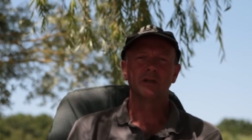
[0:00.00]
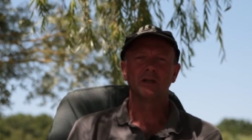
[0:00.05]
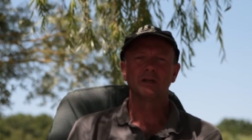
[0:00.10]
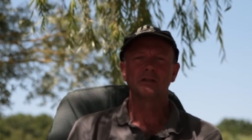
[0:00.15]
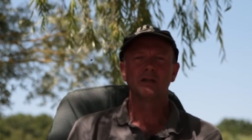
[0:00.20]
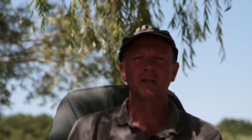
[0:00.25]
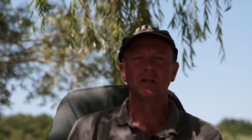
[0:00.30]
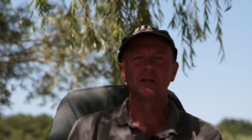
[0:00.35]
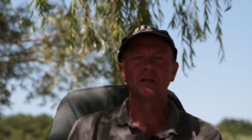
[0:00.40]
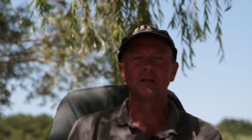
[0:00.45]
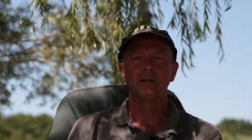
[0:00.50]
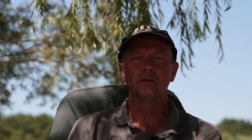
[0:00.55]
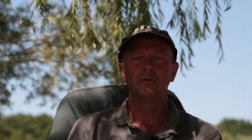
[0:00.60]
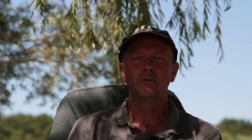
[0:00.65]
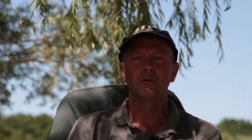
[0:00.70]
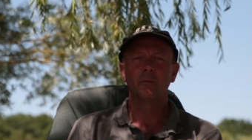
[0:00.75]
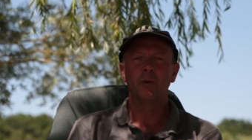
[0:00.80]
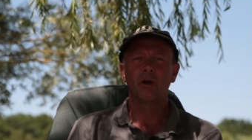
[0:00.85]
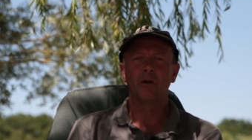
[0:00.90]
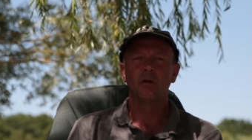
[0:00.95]
That's Linda
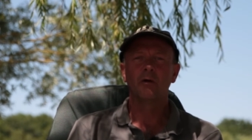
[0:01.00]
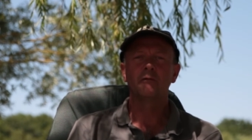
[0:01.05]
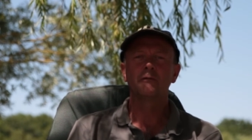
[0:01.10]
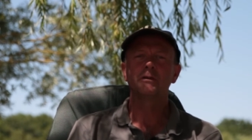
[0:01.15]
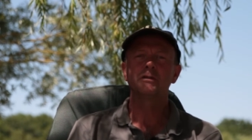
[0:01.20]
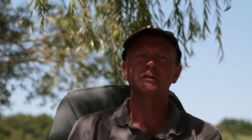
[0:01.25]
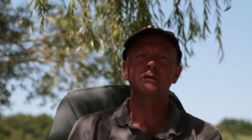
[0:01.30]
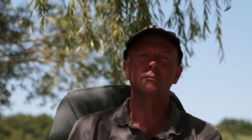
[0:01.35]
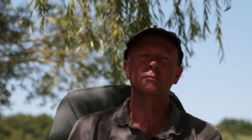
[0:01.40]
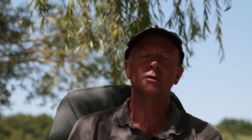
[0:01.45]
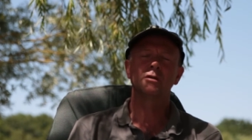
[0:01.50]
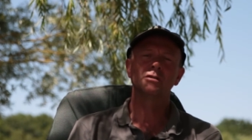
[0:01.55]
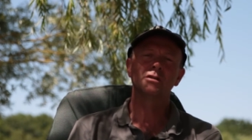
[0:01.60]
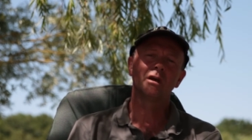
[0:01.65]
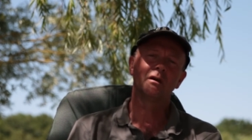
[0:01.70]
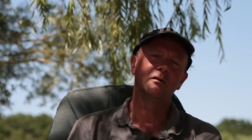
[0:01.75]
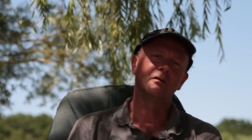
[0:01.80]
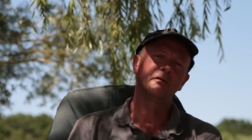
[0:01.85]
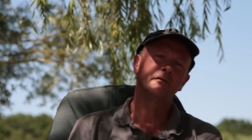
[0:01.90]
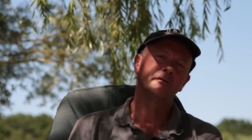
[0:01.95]
from our office and
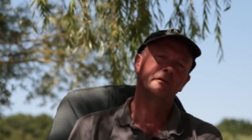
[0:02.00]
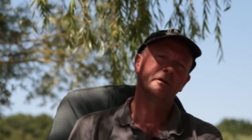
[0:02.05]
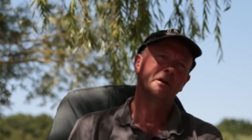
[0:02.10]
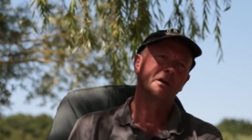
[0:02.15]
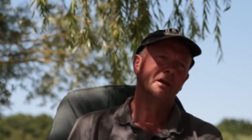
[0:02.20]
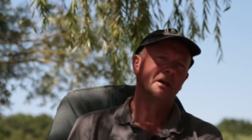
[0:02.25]
myself.